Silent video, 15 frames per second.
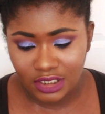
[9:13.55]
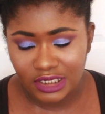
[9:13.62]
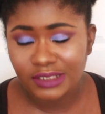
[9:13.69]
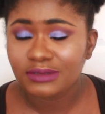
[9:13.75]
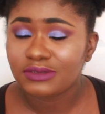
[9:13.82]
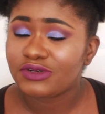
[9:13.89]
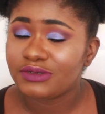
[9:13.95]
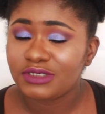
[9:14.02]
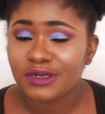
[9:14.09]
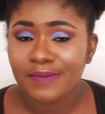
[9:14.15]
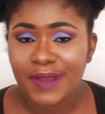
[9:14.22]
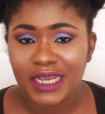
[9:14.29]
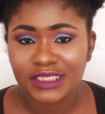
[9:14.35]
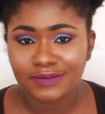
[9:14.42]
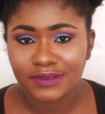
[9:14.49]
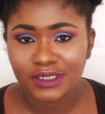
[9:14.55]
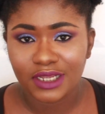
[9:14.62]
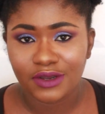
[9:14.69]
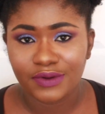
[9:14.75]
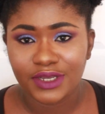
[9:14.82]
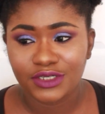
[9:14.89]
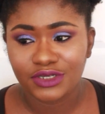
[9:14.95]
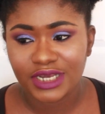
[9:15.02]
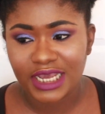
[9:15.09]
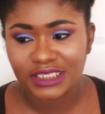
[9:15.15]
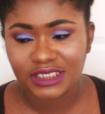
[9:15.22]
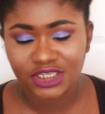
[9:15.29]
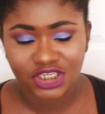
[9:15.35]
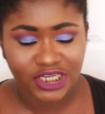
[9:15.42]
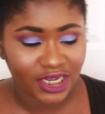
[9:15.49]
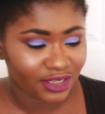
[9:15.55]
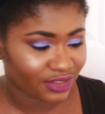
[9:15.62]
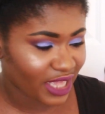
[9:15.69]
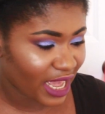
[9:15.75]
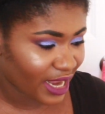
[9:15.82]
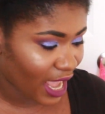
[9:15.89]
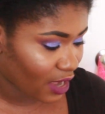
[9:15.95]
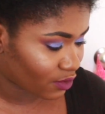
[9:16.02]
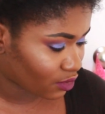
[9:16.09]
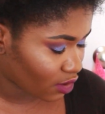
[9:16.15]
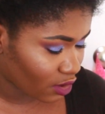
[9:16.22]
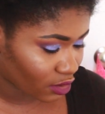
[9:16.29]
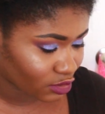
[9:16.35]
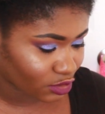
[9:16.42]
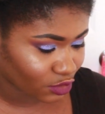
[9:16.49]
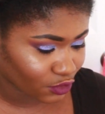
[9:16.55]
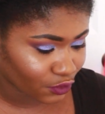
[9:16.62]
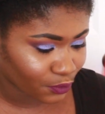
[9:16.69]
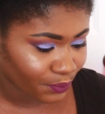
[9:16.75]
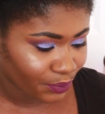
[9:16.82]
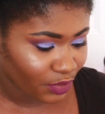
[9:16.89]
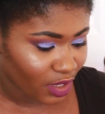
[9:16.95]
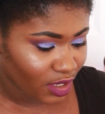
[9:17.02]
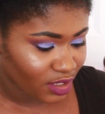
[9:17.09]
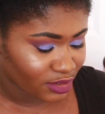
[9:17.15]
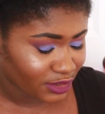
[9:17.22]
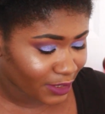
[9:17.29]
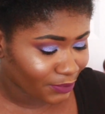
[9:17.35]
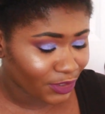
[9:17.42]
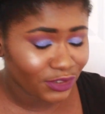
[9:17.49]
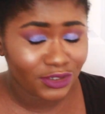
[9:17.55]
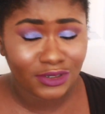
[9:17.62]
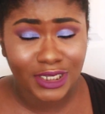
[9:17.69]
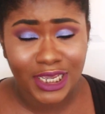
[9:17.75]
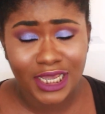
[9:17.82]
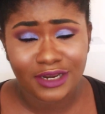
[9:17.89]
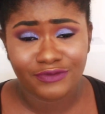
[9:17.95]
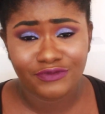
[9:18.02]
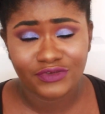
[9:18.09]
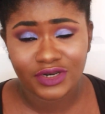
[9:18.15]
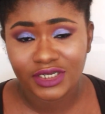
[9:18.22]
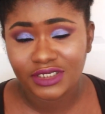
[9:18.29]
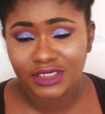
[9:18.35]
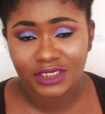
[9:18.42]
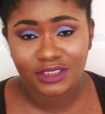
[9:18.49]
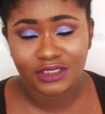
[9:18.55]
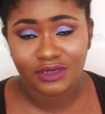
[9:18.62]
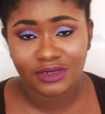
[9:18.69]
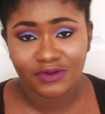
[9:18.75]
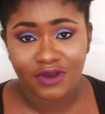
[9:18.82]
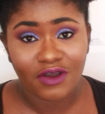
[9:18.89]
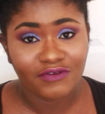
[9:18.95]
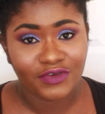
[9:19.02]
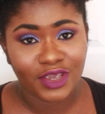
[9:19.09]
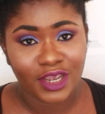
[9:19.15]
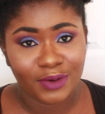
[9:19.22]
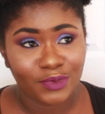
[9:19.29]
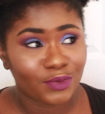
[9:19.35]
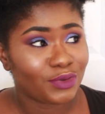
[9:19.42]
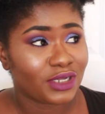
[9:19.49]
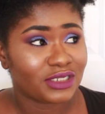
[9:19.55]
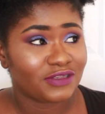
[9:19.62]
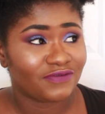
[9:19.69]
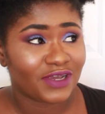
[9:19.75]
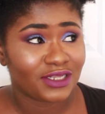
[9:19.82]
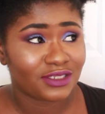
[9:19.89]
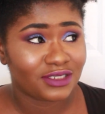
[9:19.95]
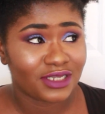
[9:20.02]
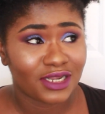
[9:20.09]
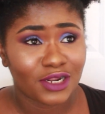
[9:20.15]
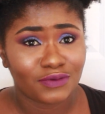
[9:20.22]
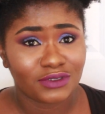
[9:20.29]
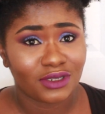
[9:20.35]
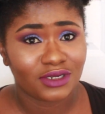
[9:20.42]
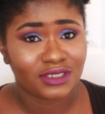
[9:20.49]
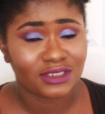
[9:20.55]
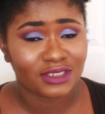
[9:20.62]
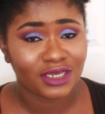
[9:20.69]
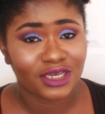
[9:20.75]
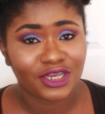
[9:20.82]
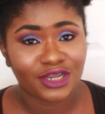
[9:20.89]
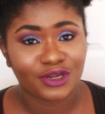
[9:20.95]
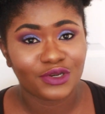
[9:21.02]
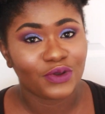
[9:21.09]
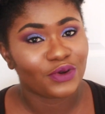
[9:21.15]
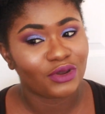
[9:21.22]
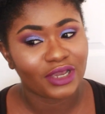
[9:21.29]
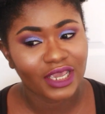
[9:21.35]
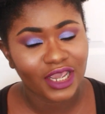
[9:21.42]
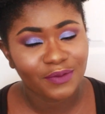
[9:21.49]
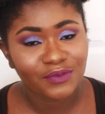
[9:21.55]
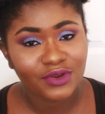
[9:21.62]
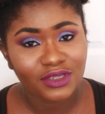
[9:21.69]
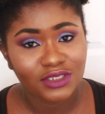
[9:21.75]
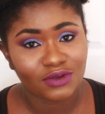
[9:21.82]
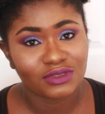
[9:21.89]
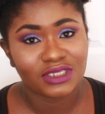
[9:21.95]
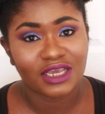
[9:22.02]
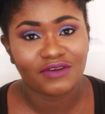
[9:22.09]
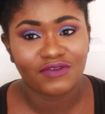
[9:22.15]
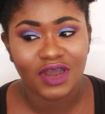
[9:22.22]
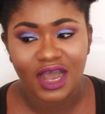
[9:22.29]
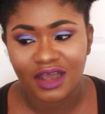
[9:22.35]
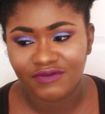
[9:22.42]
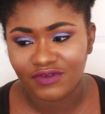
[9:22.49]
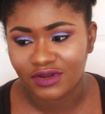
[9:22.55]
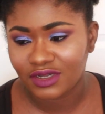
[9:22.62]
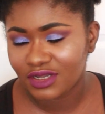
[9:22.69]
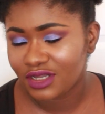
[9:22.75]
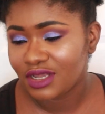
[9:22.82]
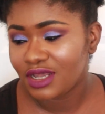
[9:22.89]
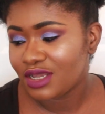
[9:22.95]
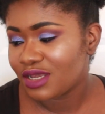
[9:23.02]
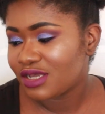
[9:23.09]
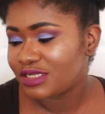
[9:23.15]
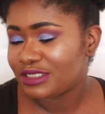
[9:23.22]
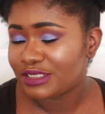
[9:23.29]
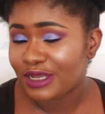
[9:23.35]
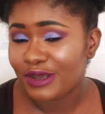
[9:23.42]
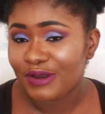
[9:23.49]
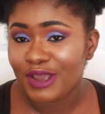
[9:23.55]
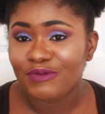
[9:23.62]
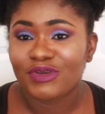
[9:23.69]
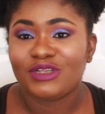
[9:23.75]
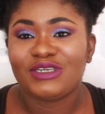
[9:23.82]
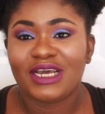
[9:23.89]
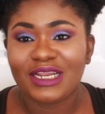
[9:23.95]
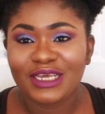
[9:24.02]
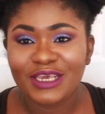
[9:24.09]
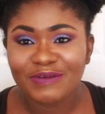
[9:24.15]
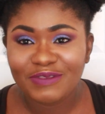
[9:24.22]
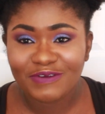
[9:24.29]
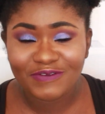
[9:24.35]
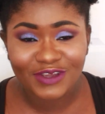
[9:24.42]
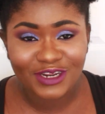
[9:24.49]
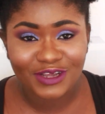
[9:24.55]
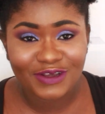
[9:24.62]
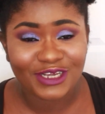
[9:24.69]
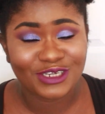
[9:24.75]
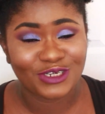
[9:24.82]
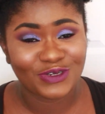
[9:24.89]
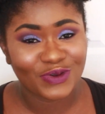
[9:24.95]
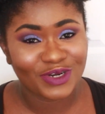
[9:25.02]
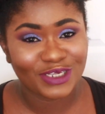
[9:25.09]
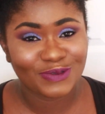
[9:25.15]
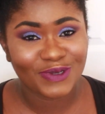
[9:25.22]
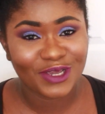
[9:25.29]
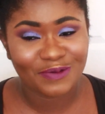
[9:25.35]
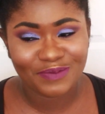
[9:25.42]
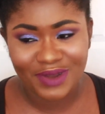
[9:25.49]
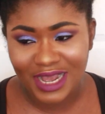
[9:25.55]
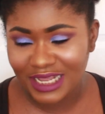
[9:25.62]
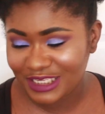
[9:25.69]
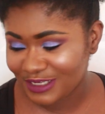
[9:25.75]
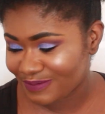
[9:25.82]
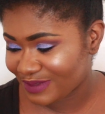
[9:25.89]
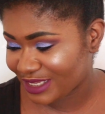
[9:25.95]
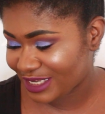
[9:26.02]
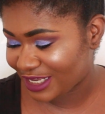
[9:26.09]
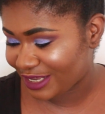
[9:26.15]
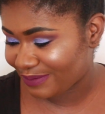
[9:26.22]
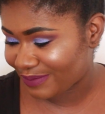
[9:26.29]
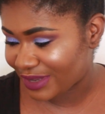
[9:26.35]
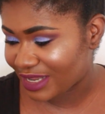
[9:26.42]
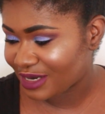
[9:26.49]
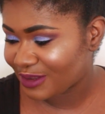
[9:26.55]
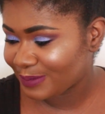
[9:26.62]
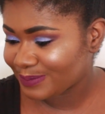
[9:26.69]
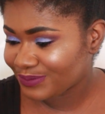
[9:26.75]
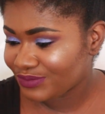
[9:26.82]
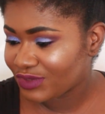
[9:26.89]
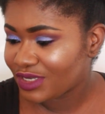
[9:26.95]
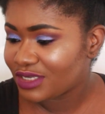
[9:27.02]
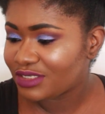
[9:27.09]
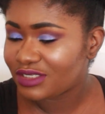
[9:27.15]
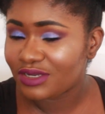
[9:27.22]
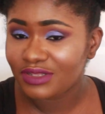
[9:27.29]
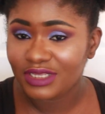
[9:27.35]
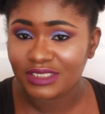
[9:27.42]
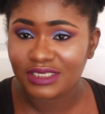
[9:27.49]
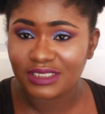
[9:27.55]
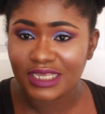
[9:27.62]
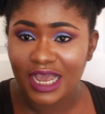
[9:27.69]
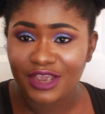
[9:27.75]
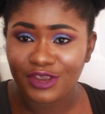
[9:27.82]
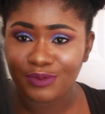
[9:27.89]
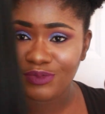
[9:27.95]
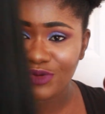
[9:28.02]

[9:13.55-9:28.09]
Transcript: description box below, and you guys can check that out also. So I'm gonna go ahead and finish these off camera, because if I said I was gonna sit here and do it on camera, it's gonna take forever. So, and we're trying to keep the video as short as we can possibly keep it. So this is how your